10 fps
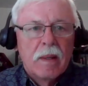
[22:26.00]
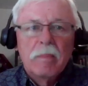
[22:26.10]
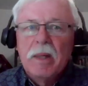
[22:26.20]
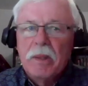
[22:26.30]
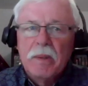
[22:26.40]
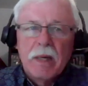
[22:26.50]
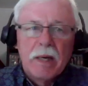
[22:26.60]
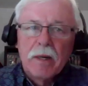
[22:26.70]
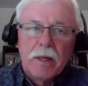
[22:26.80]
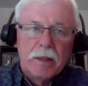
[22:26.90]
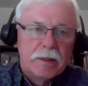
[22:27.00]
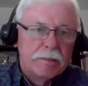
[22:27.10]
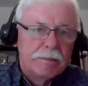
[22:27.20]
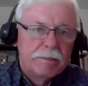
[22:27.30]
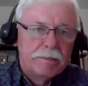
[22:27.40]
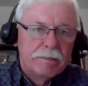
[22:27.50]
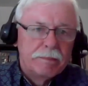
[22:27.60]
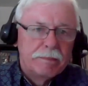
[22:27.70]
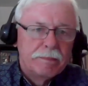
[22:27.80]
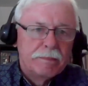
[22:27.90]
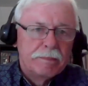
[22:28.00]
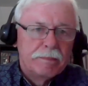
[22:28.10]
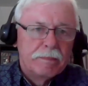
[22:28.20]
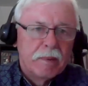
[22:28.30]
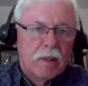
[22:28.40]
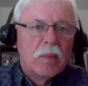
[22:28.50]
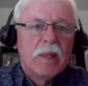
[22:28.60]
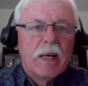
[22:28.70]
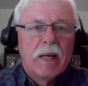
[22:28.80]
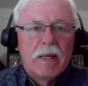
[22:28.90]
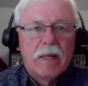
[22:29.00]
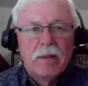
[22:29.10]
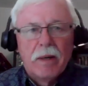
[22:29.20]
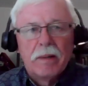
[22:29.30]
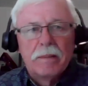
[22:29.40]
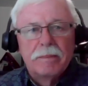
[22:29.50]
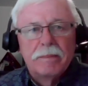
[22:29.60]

But you and I aren't. We can't get there.